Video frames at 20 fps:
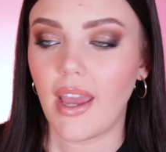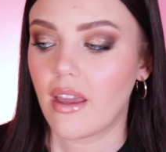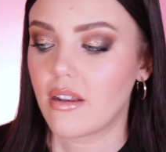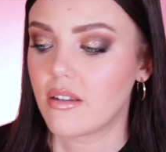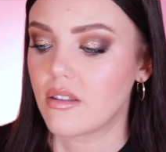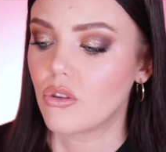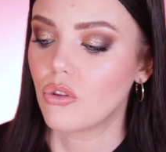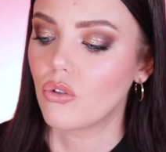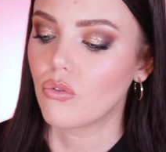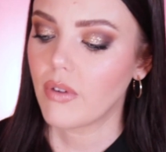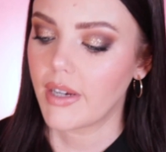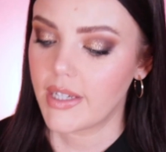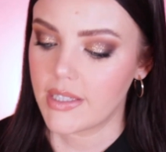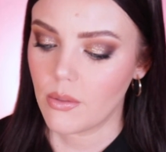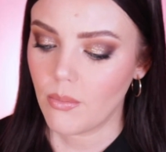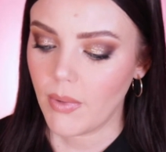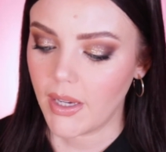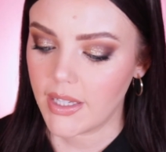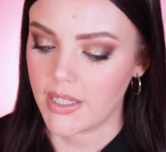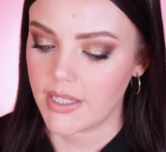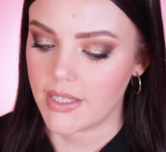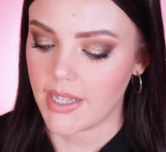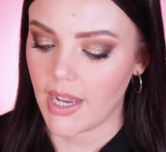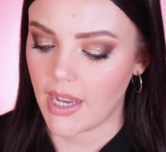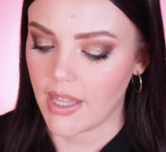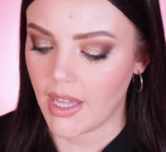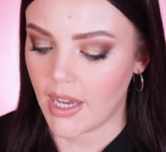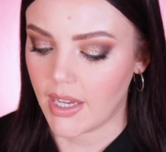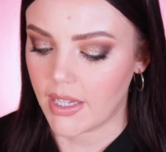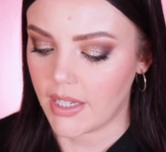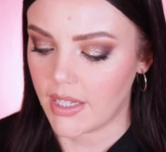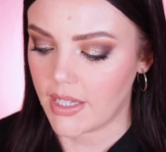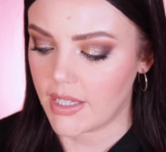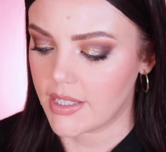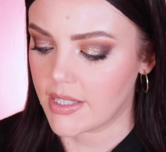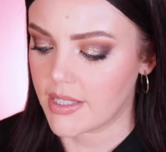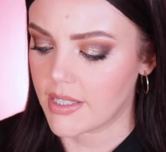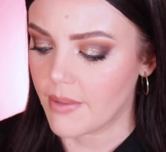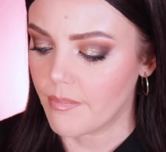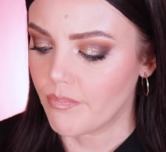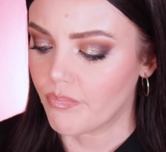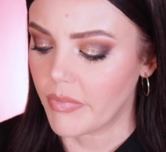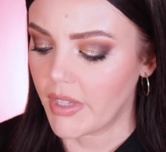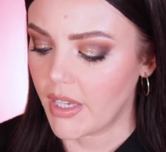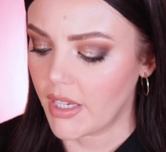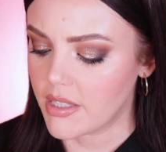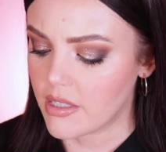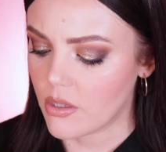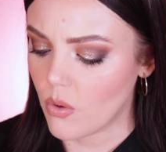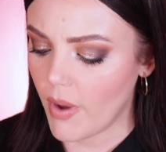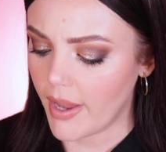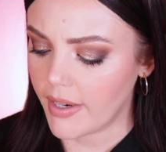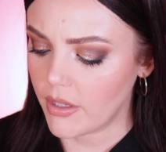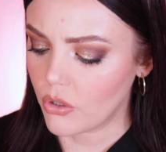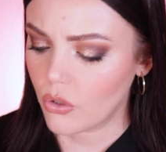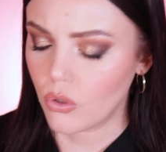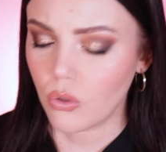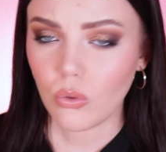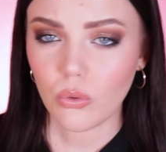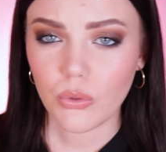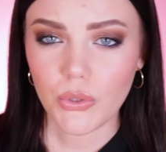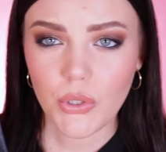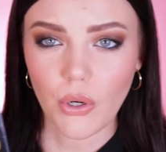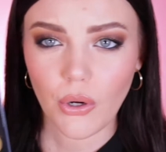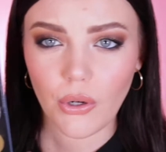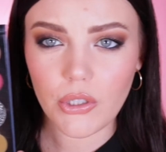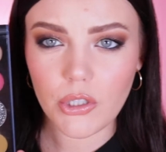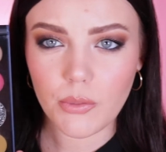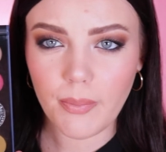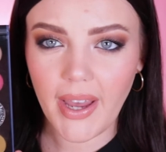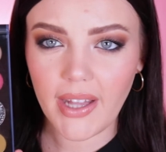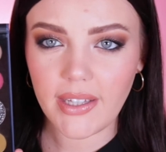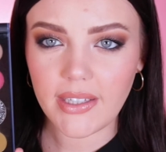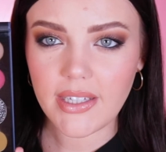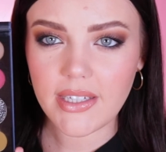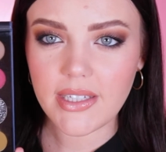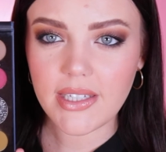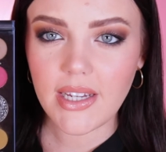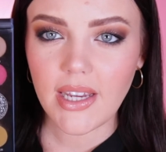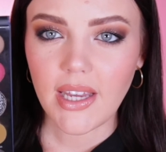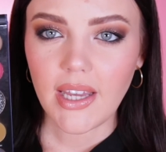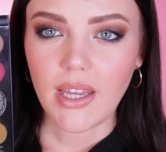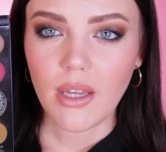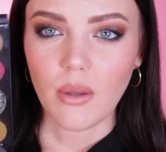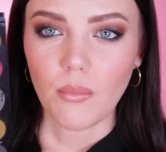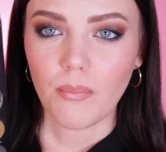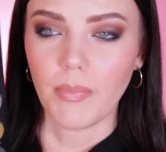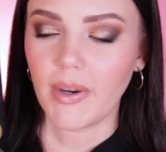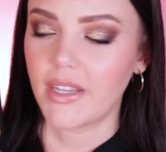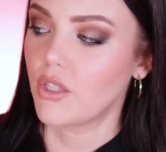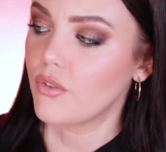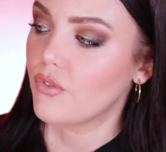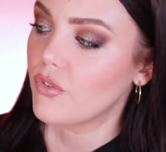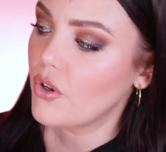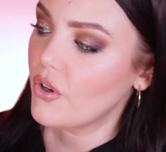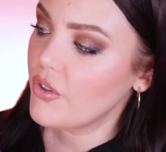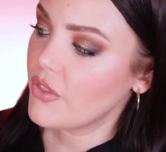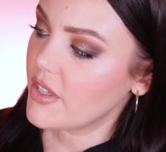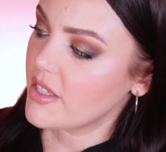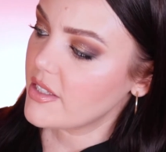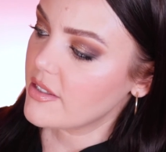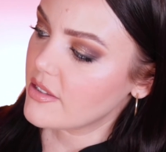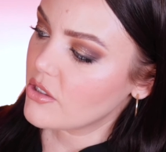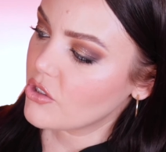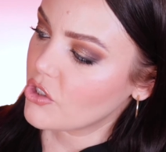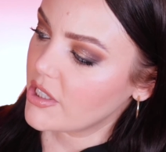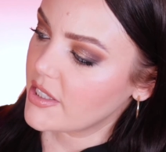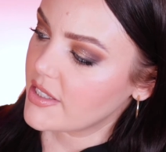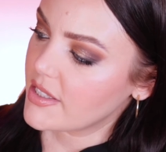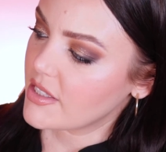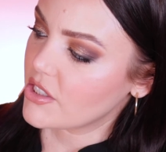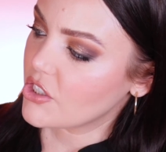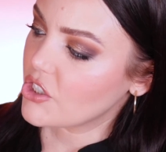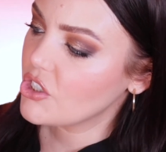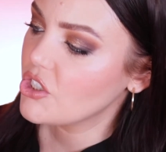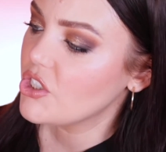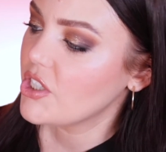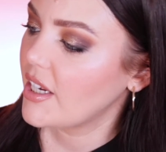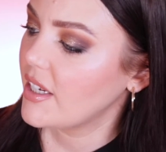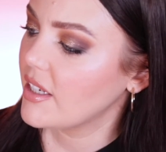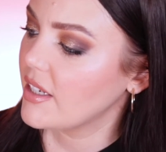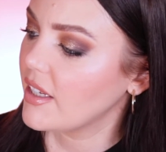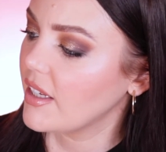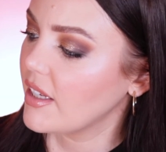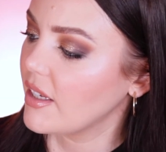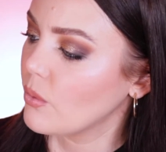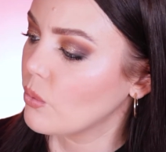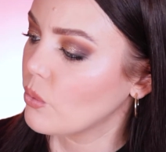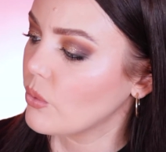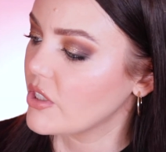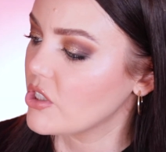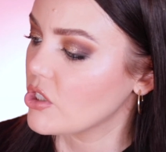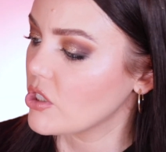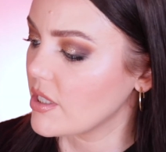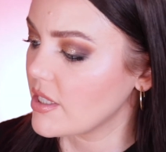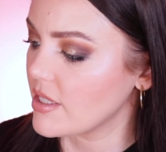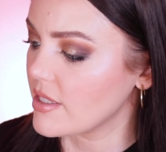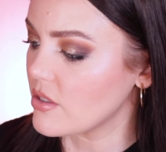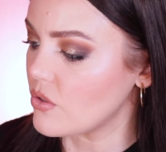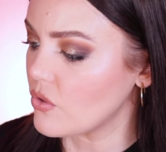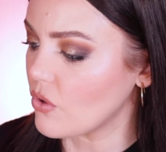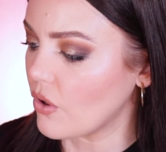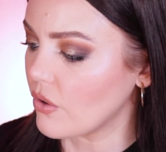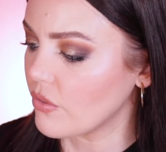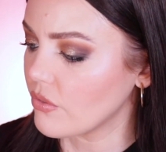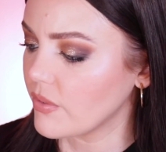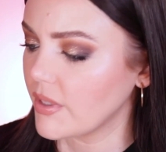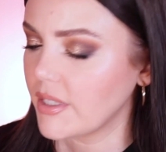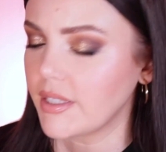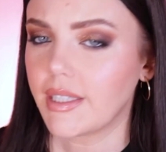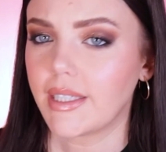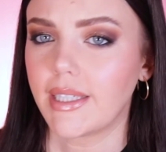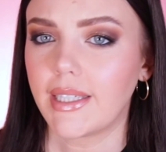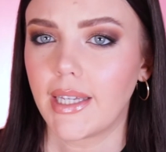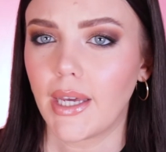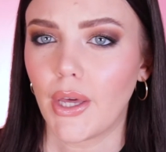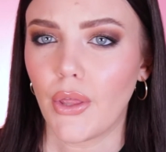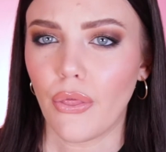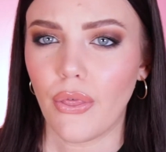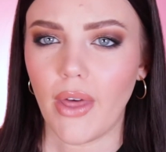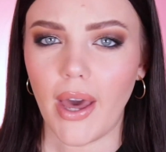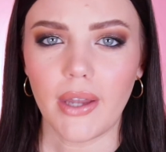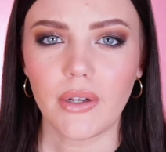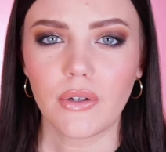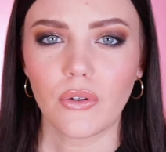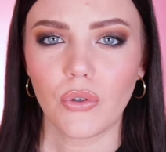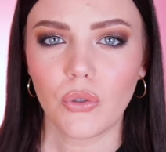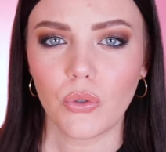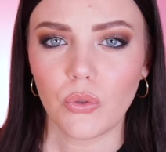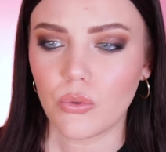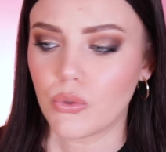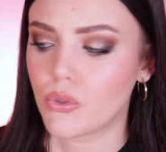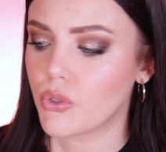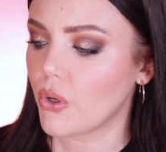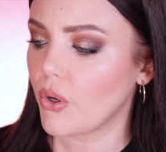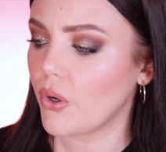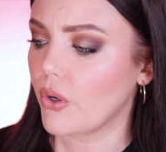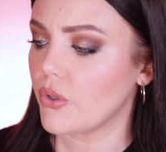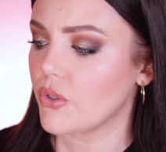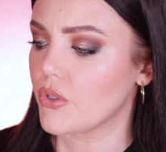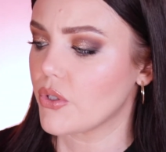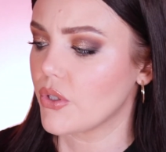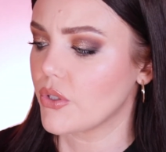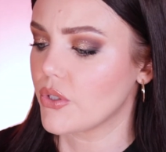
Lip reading: And the reason why I say that is it's quite a cool toned palette, but you've got this transition shade here, which is not really that cool toned.